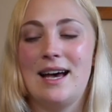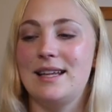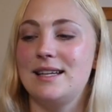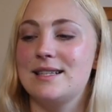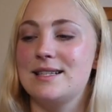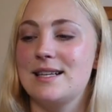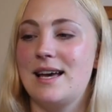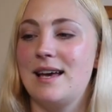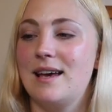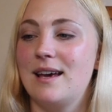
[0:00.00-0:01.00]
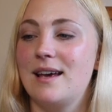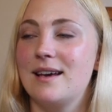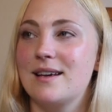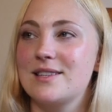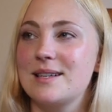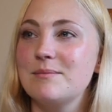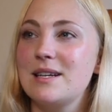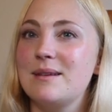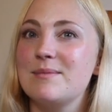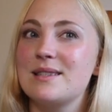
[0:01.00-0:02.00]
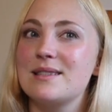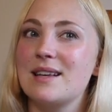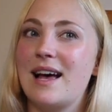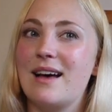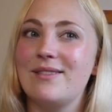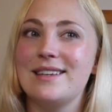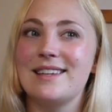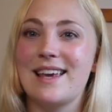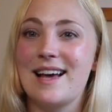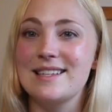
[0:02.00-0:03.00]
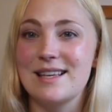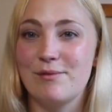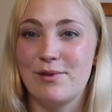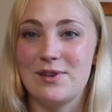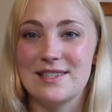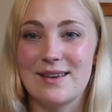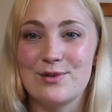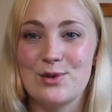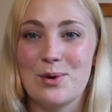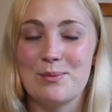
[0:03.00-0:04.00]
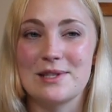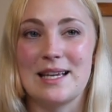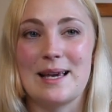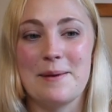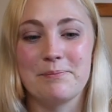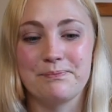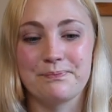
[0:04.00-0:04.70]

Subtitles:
And it's because sometimes having the cask influence gives you almost like